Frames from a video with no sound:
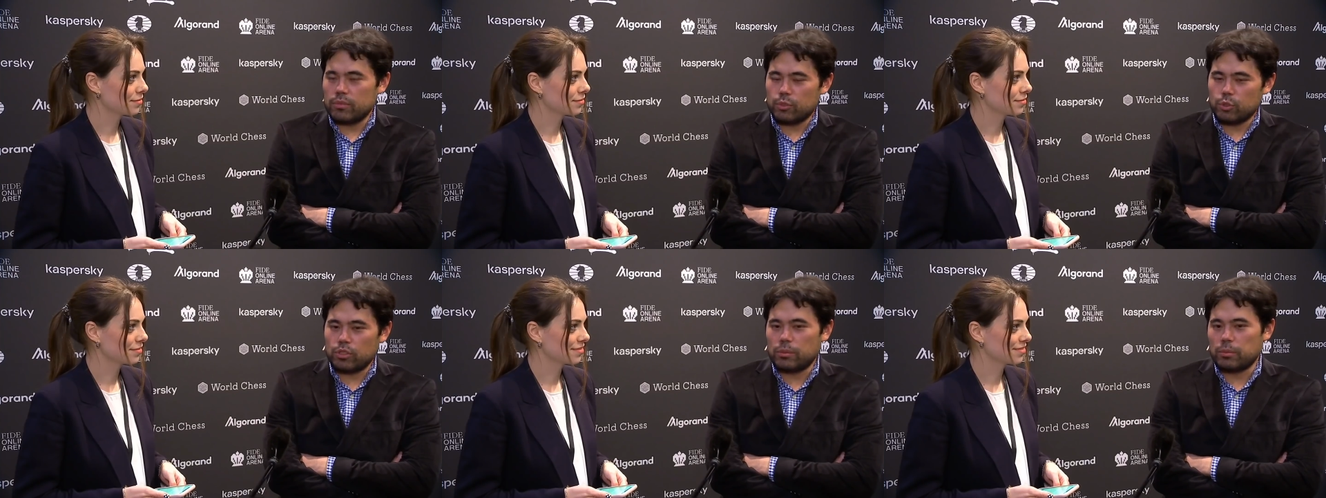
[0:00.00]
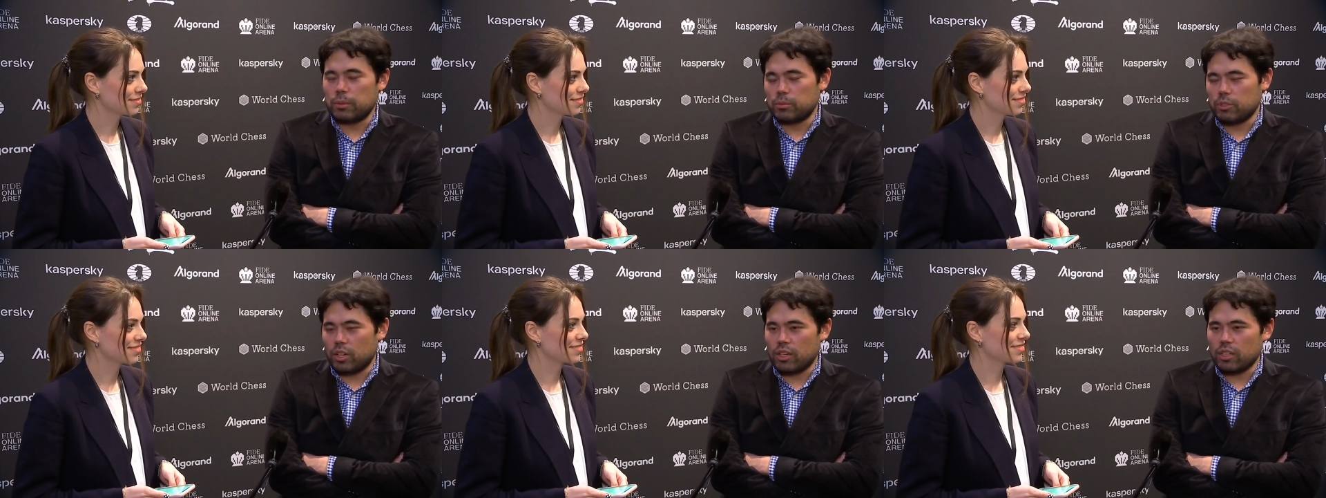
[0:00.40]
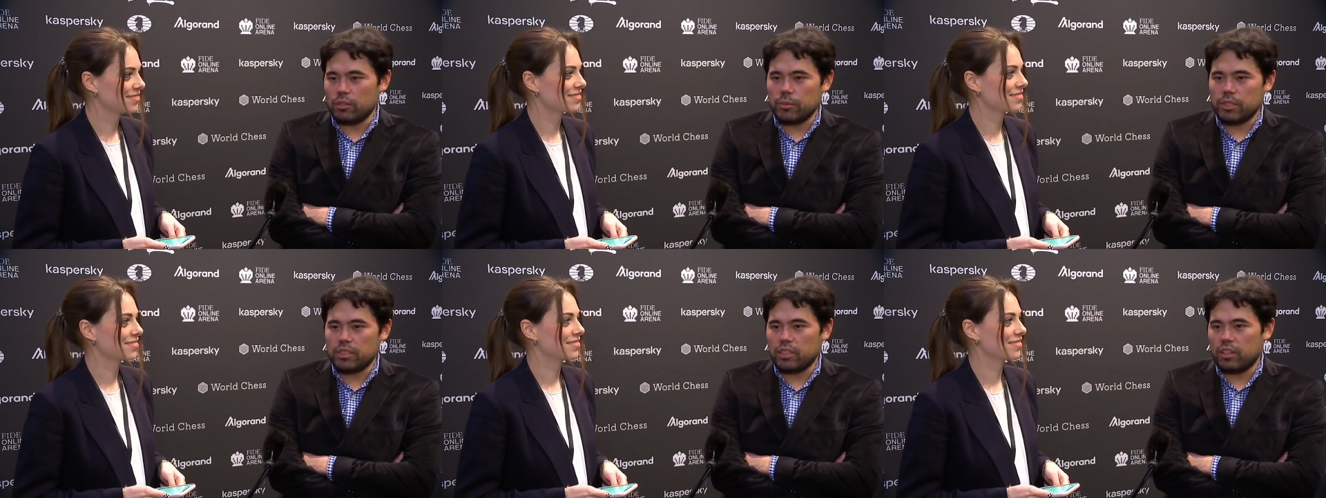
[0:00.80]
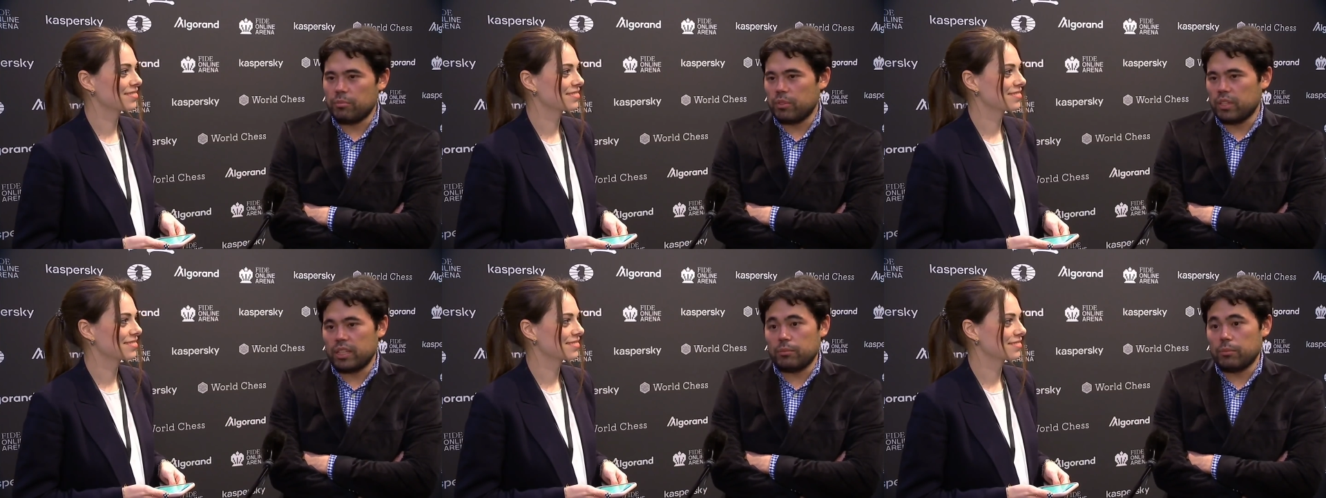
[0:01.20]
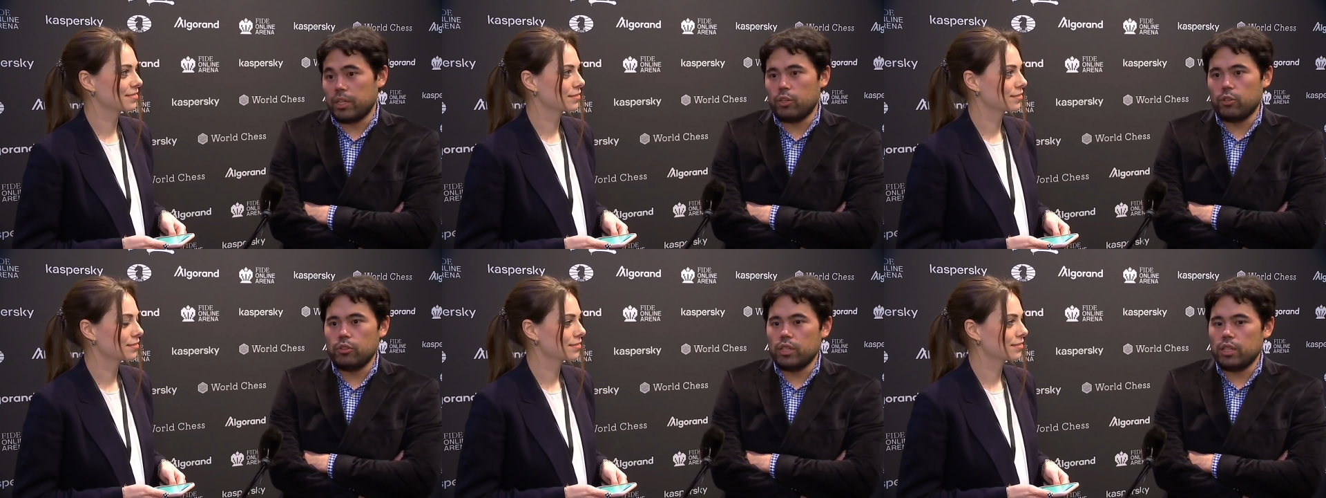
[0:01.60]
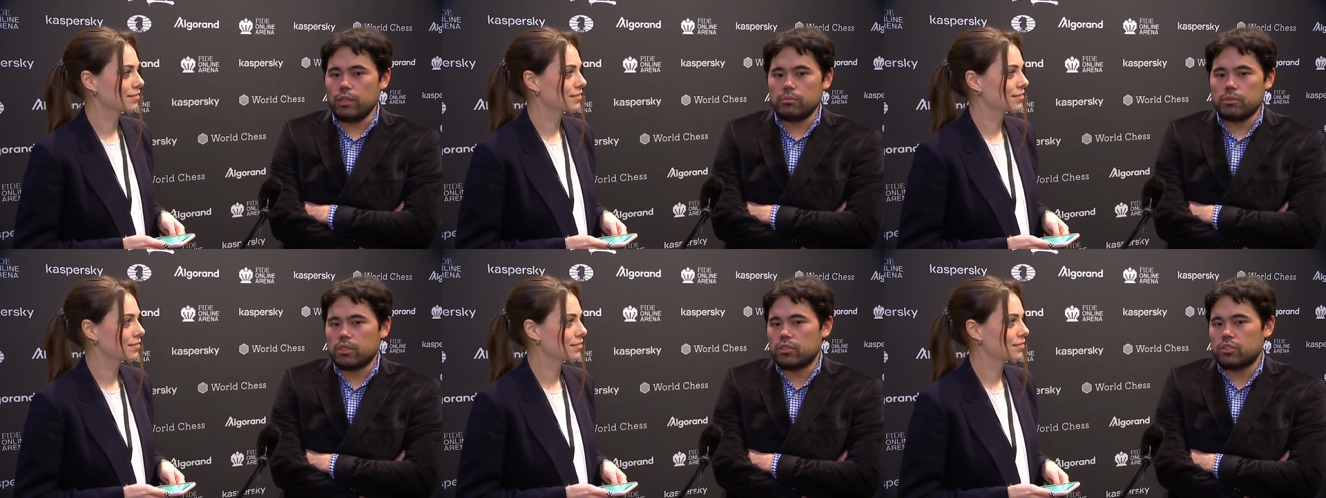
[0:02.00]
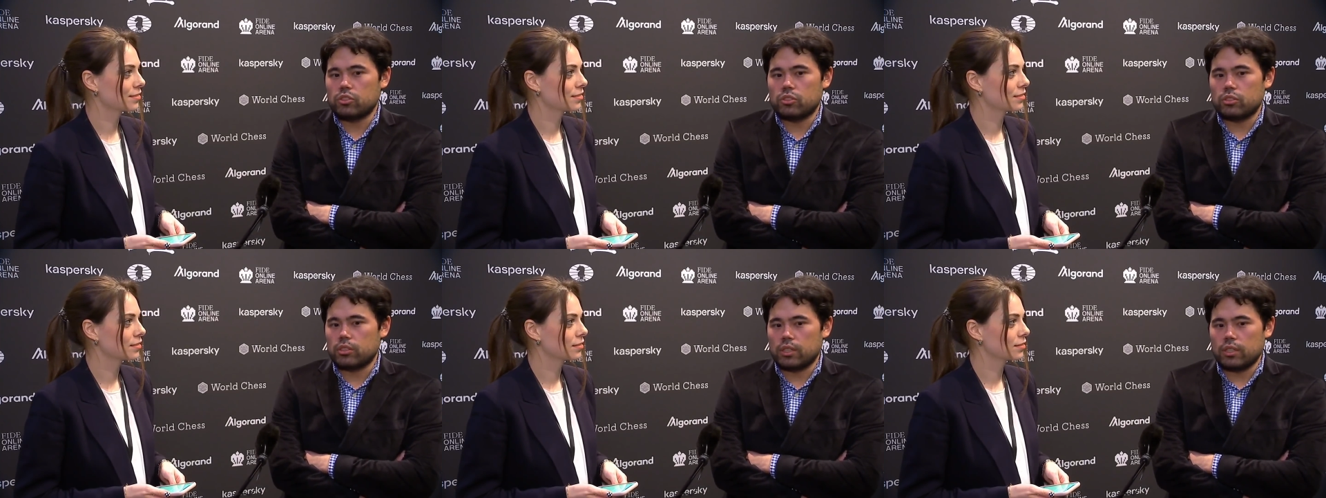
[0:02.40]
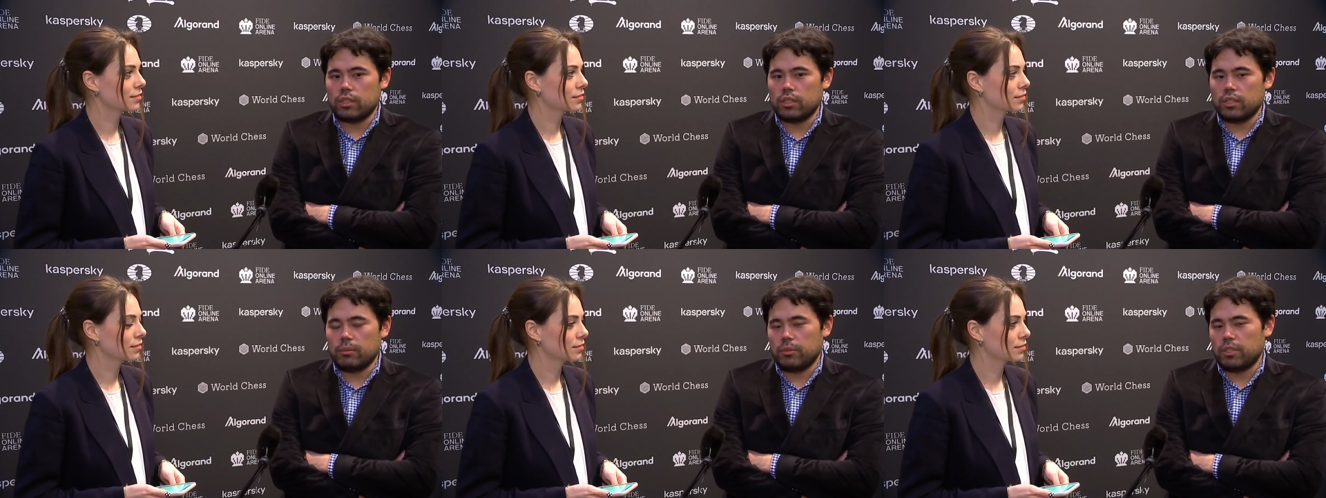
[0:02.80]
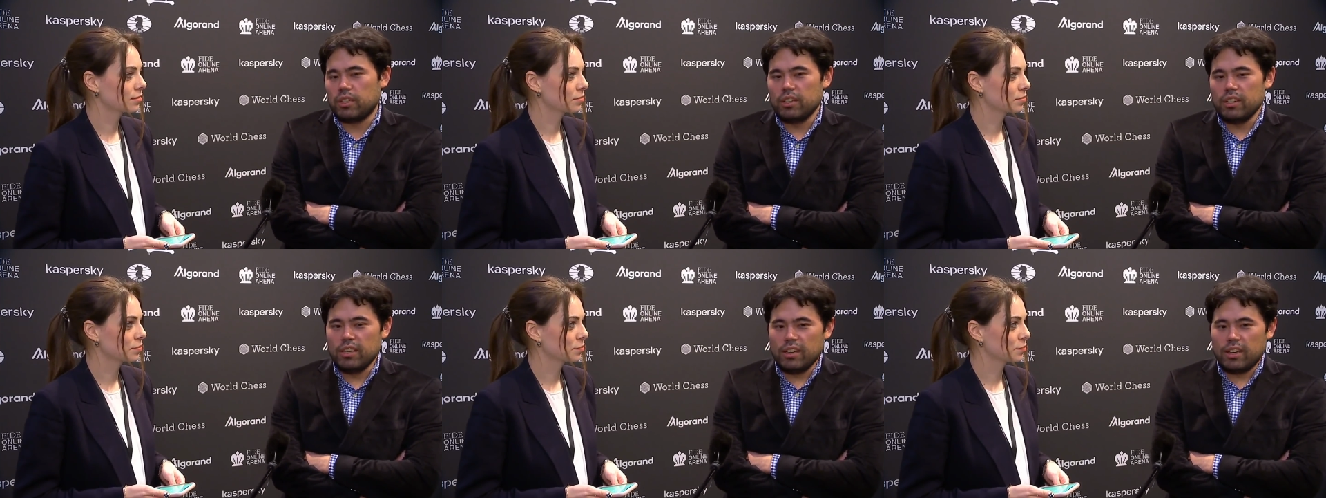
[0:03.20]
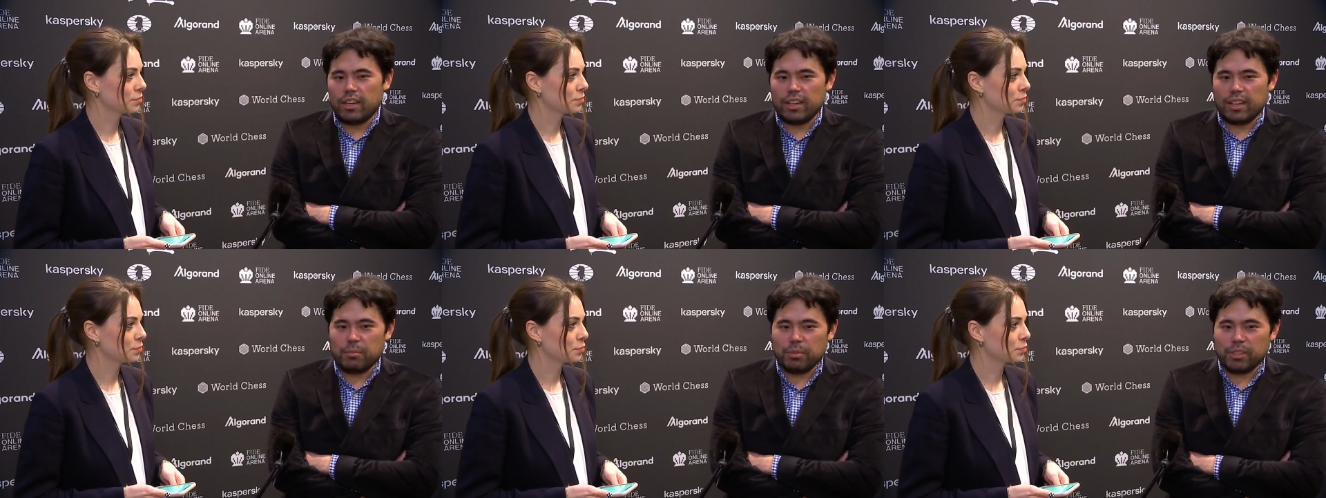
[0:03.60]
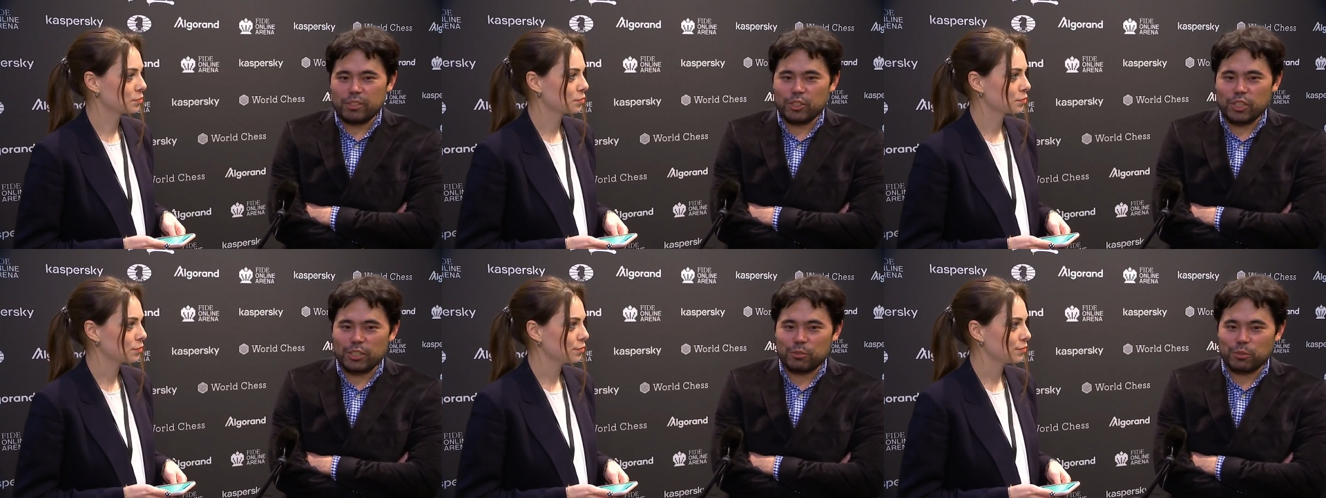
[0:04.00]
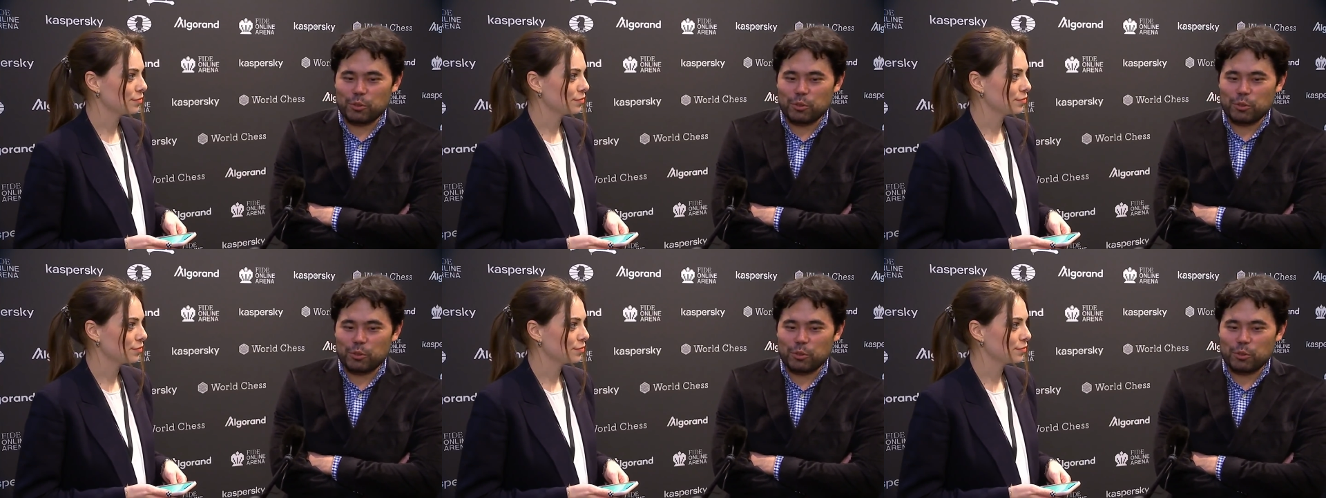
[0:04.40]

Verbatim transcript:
Speaker 1: sometimes talking to myself. But like in my own games, it's just I, uh, I mean, I, I, played chess for